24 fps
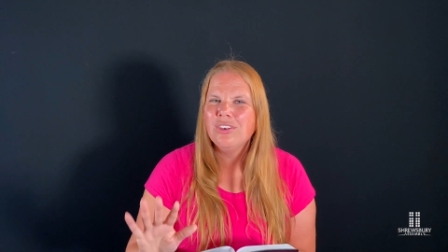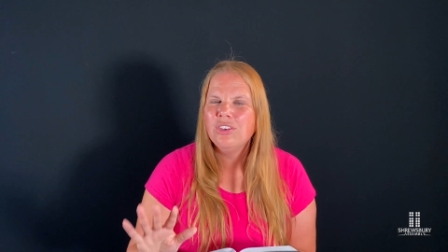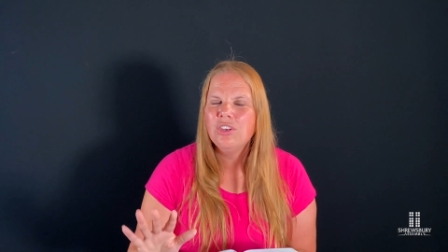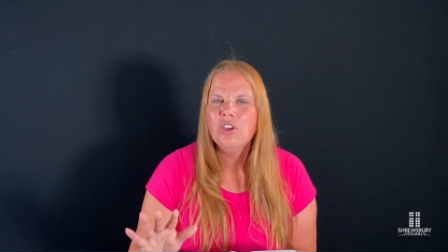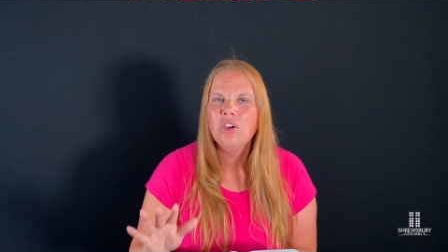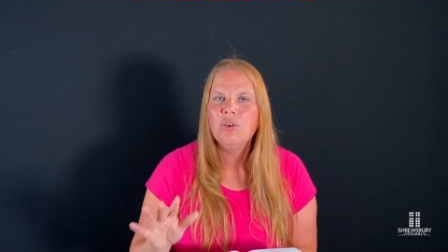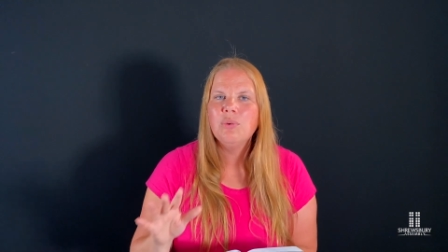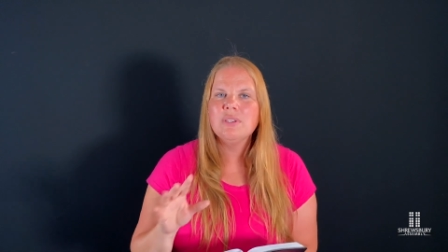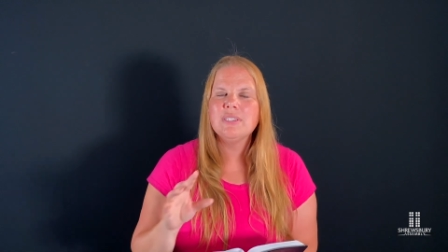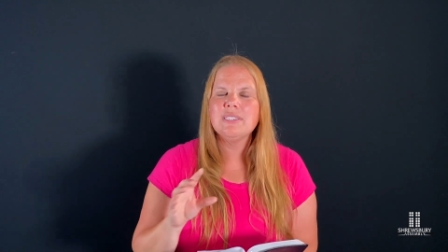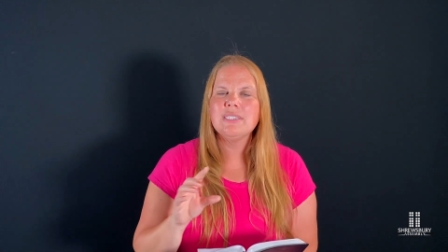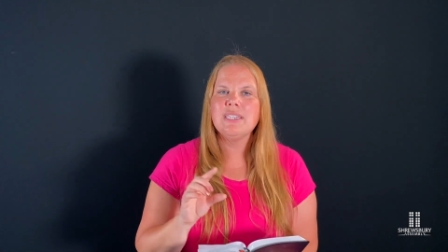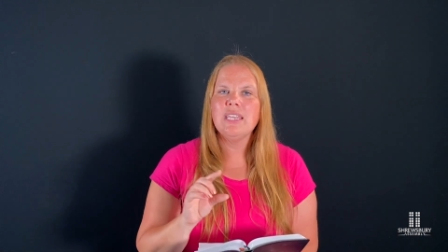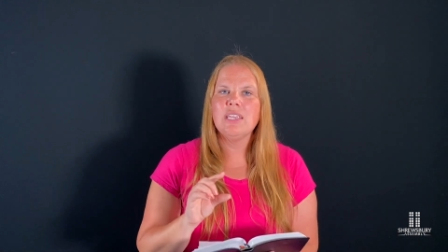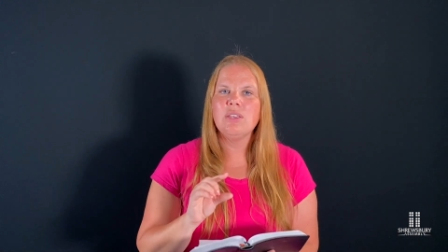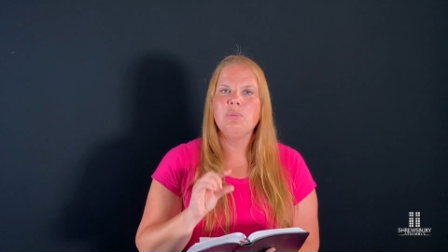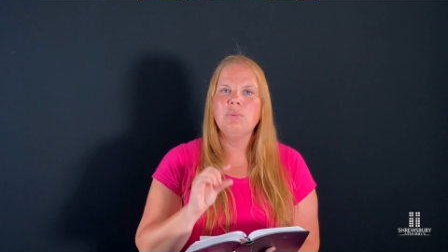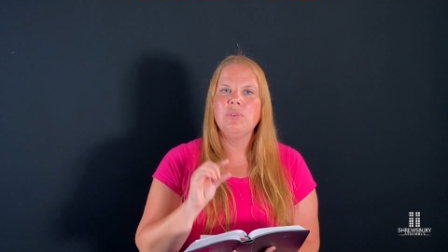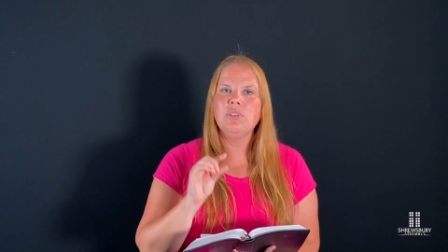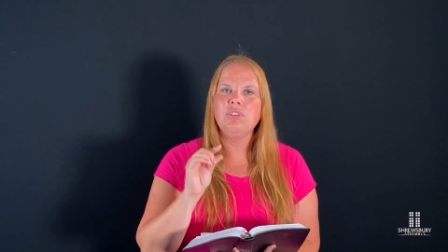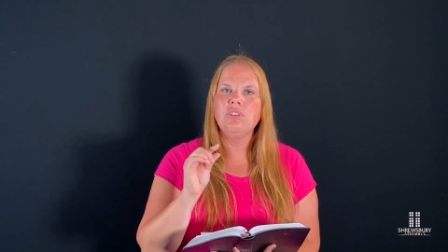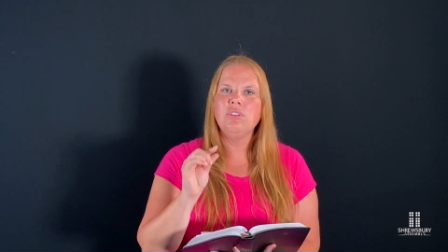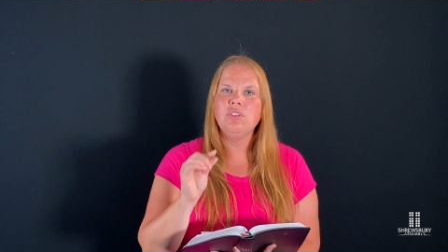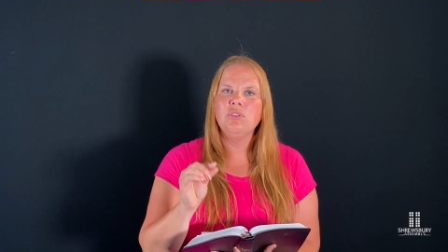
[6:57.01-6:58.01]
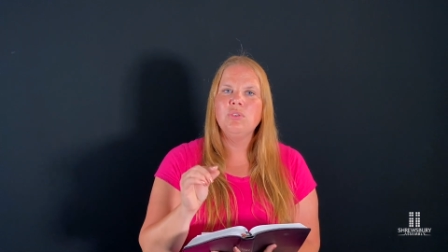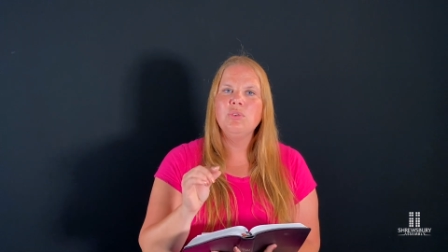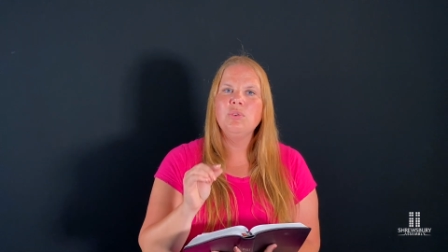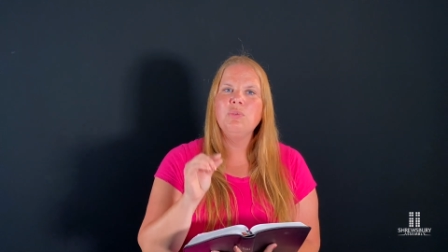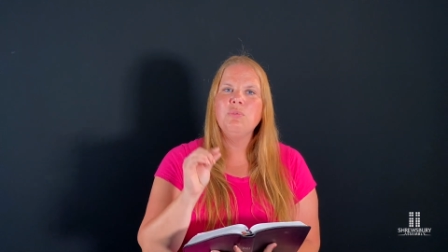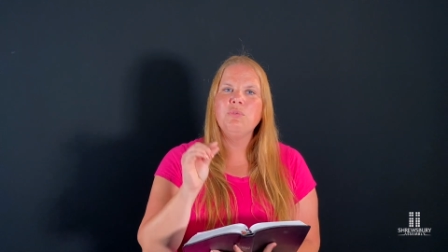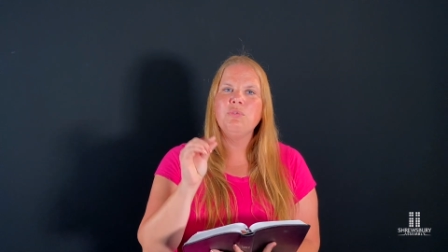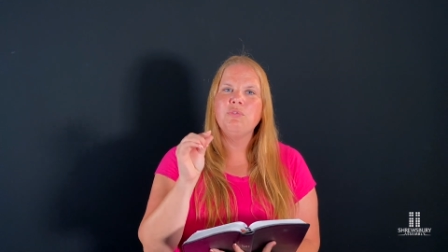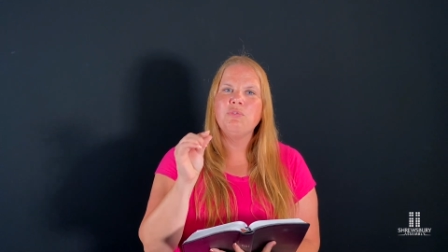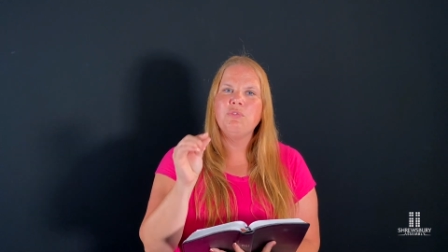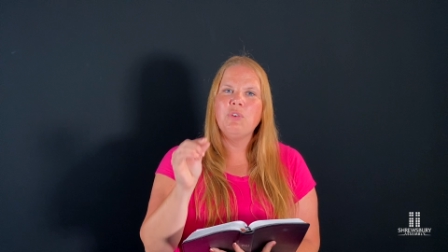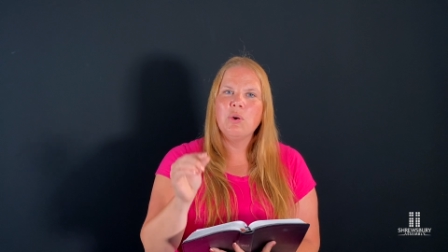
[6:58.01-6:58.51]
No, it's saying when
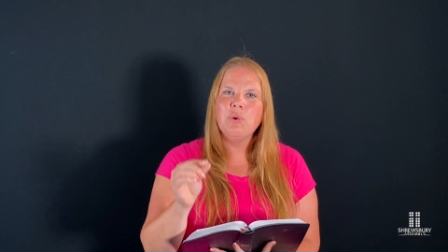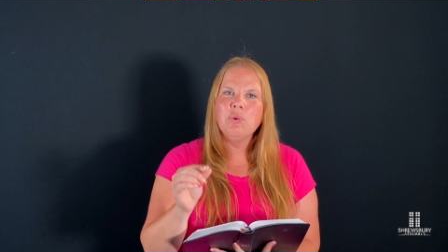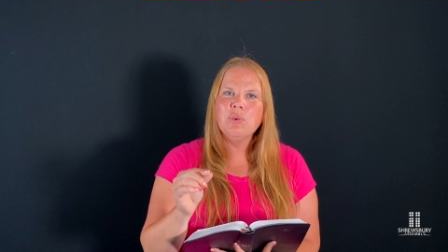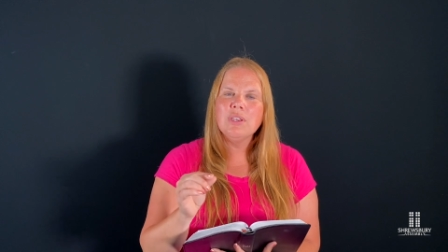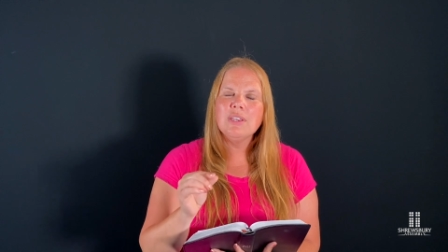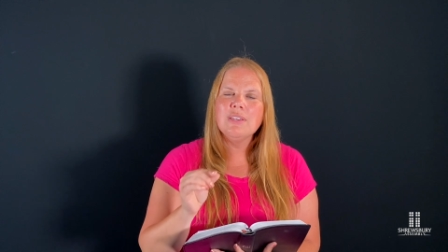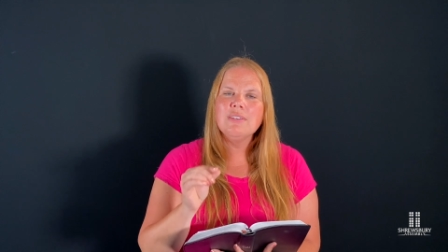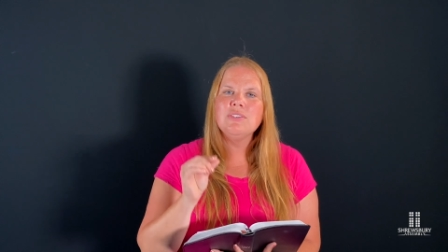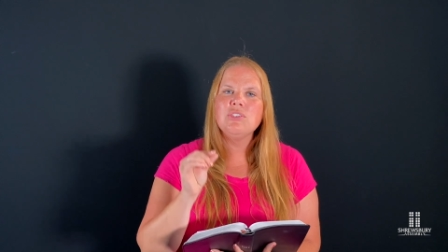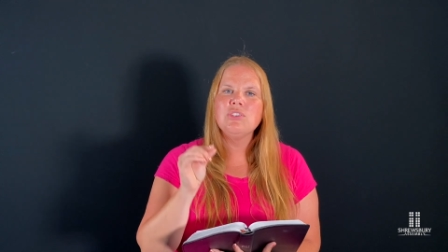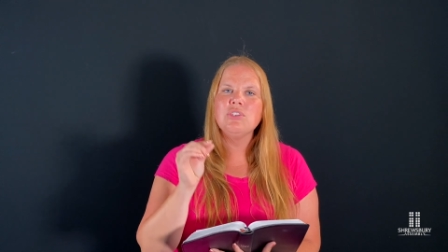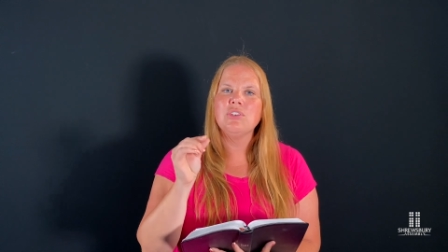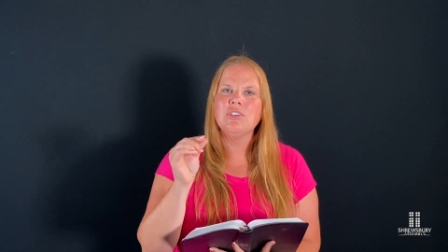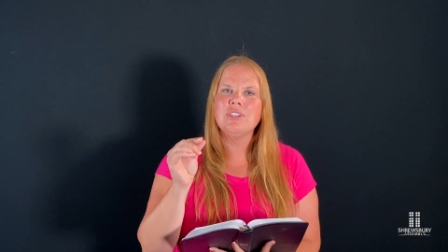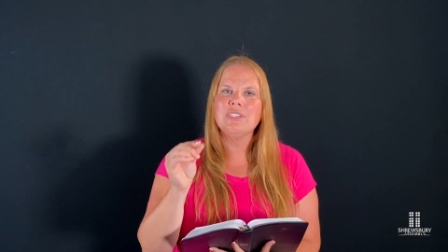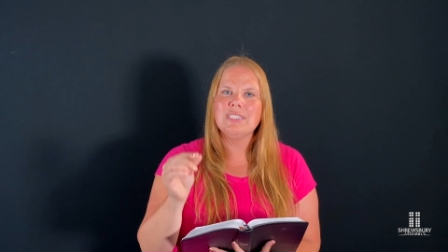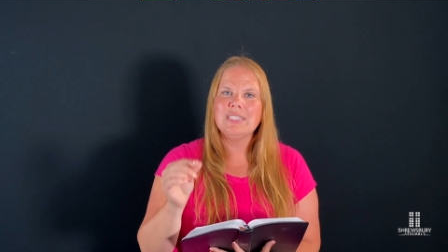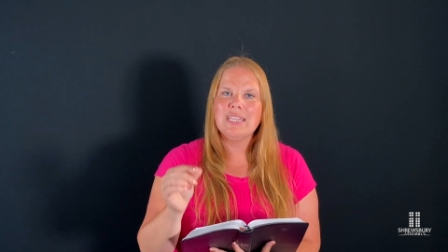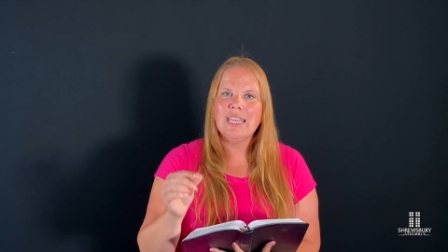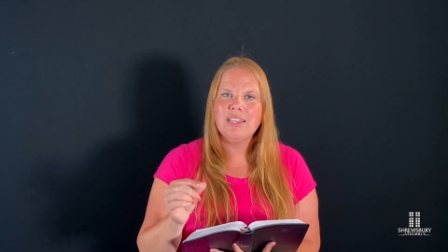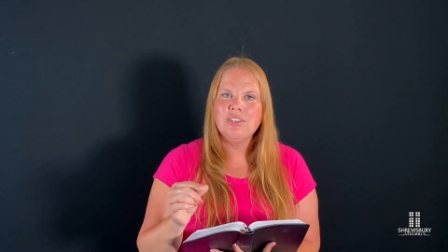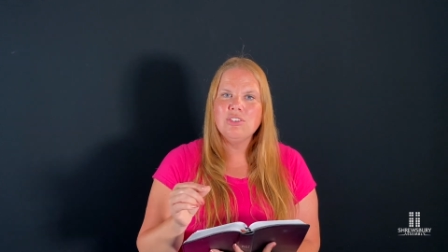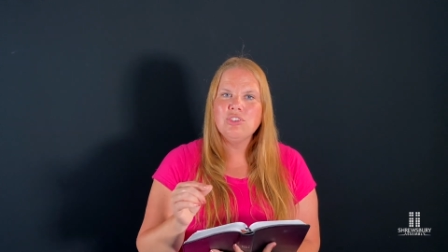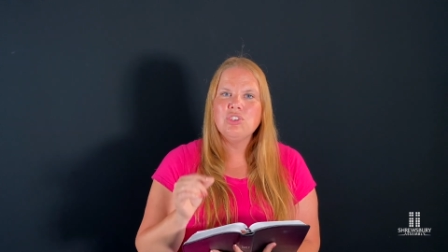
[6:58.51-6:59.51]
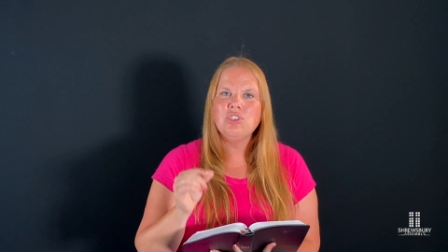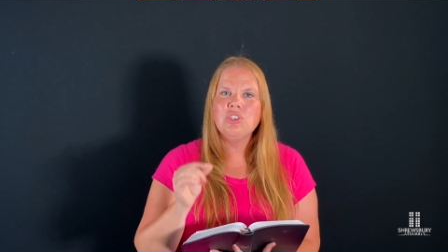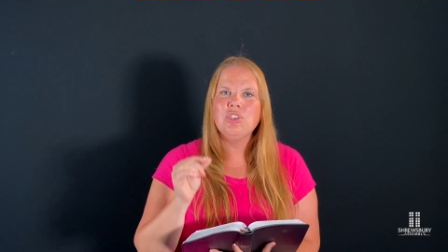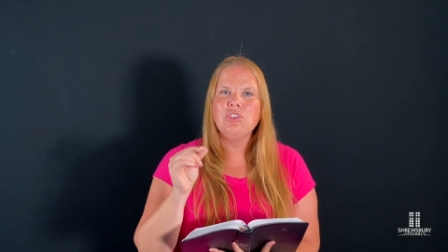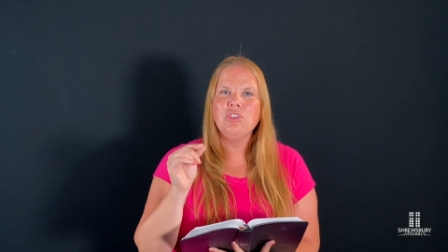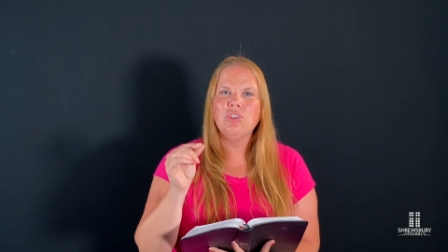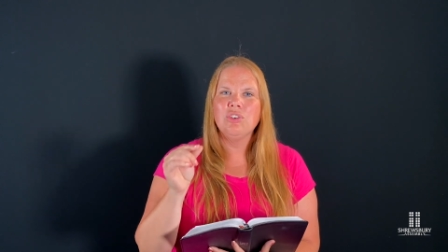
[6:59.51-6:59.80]
you focus your attention,